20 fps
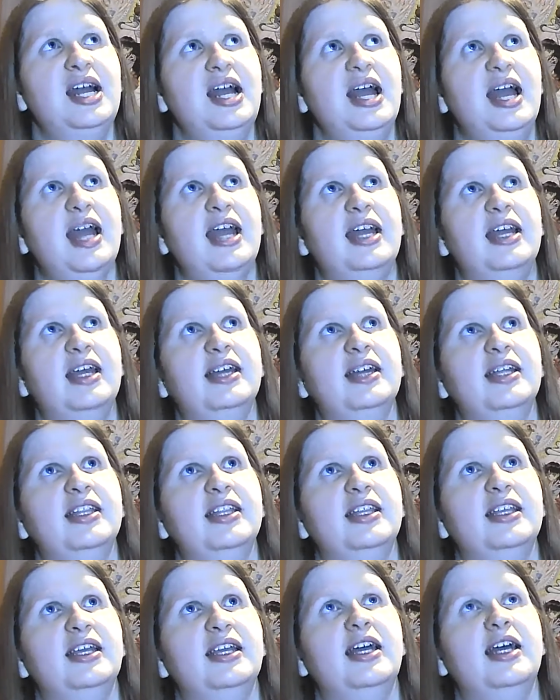
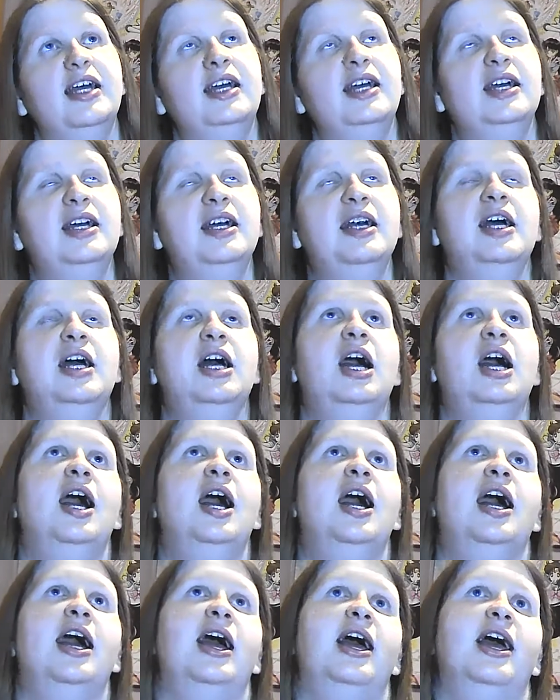And
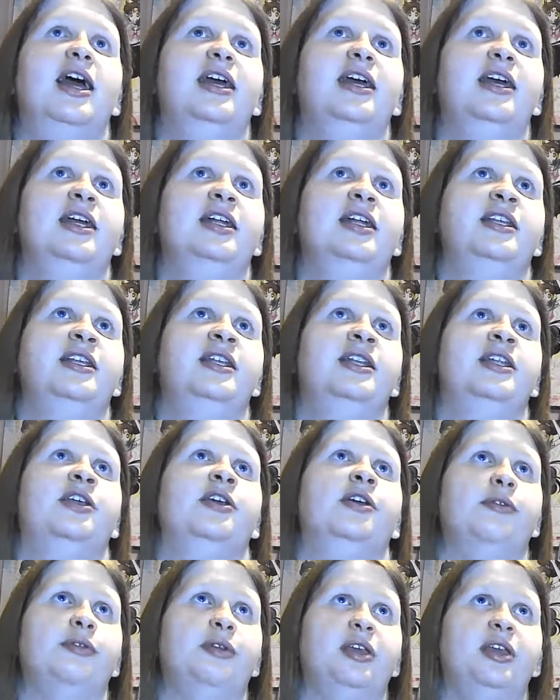you
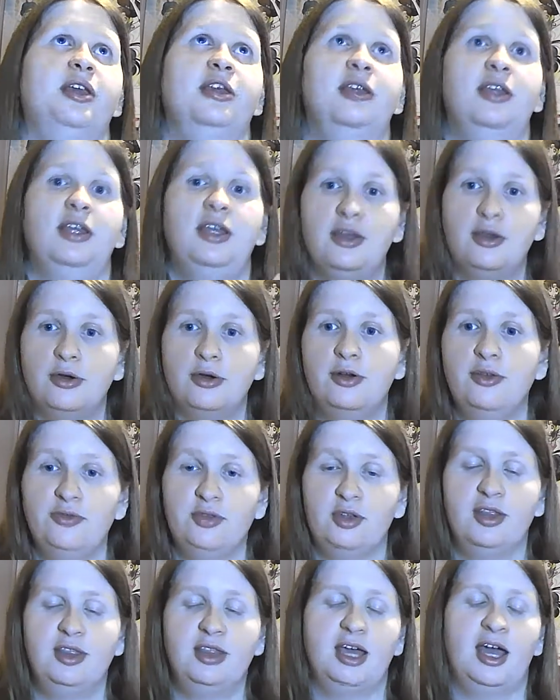know, he could have
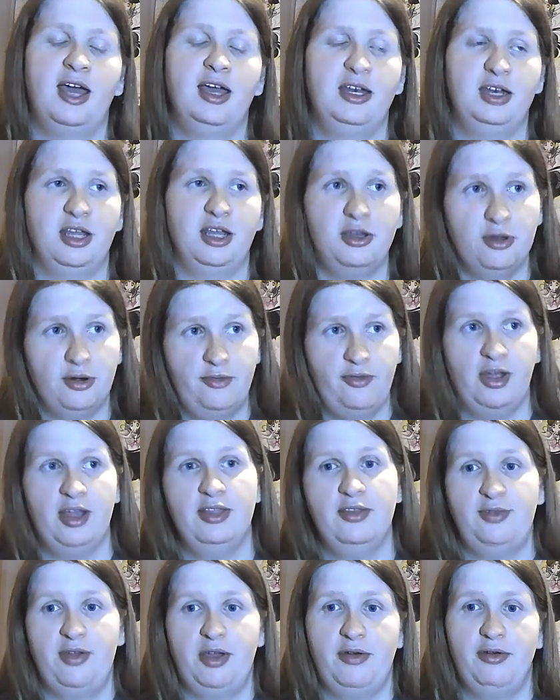done that, and he could have had the
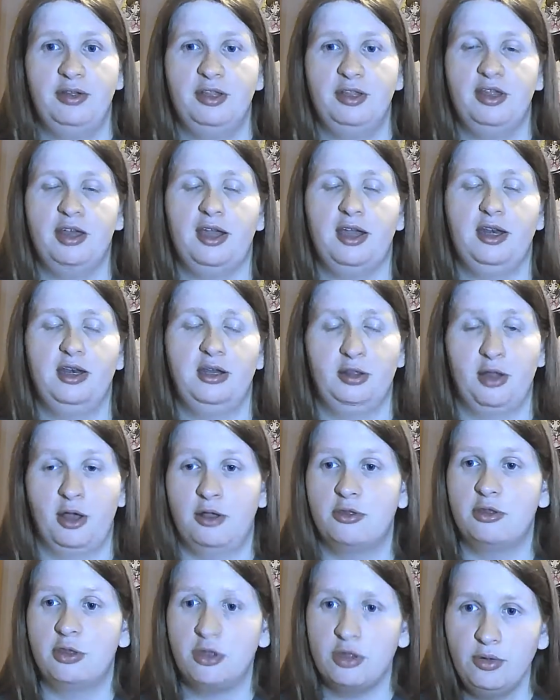Founding Titan a
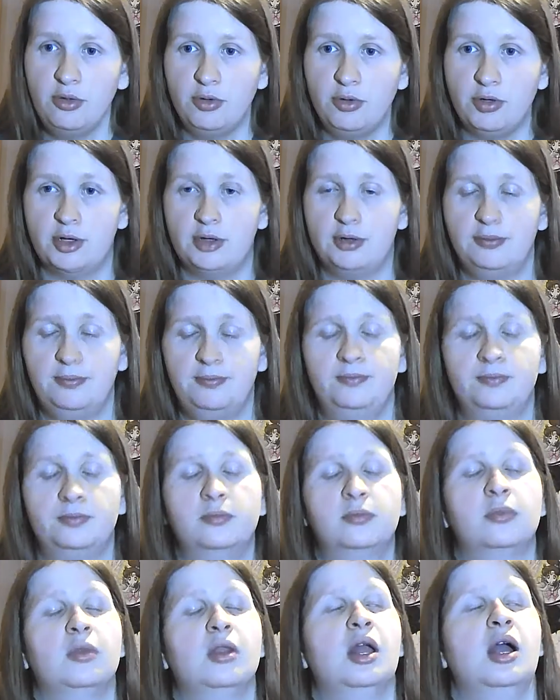lot sooner,
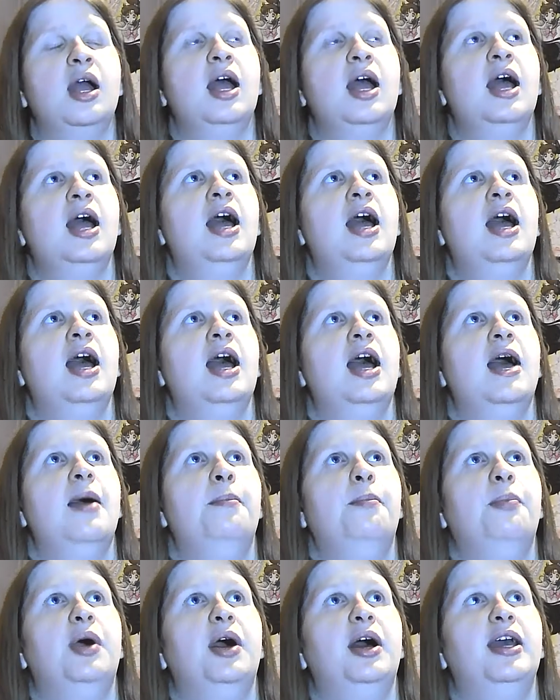
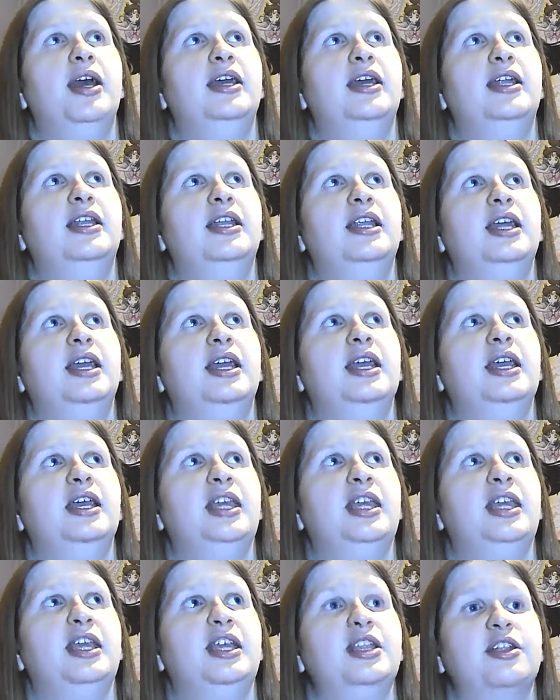but
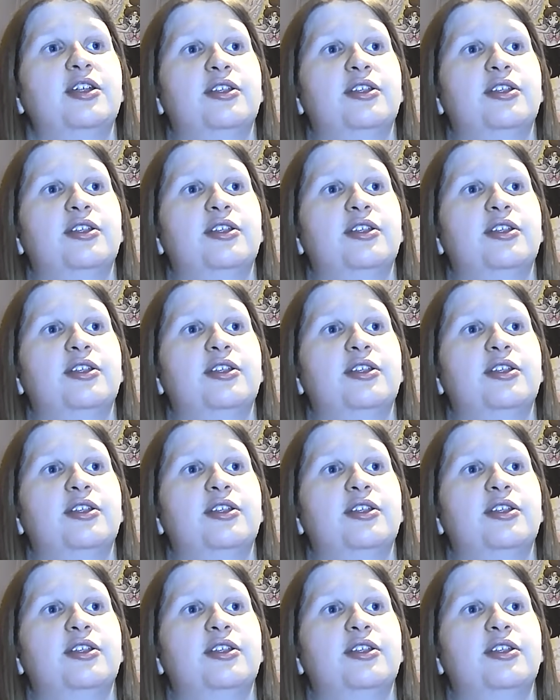he